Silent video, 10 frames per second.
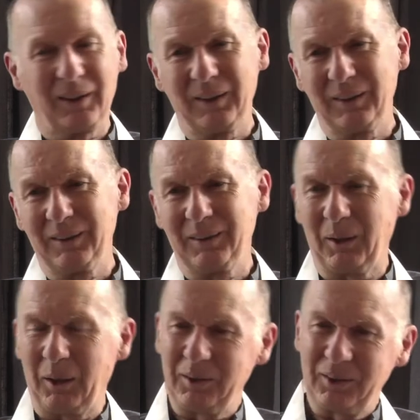
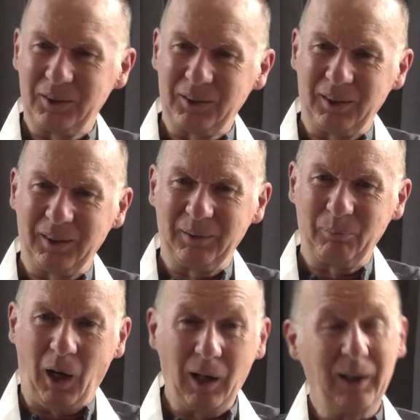uh, and uh,
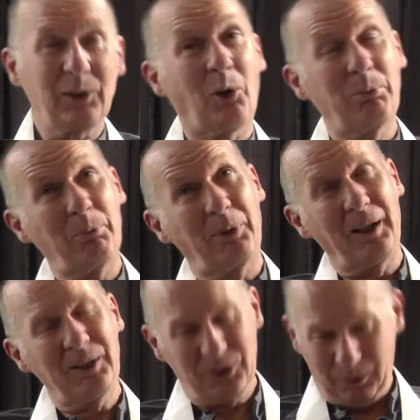Allah, God be
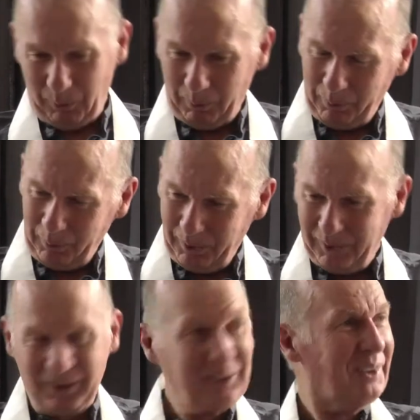praised, blah, blah, blah,
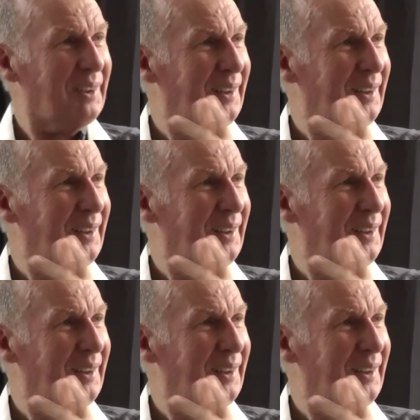blah, and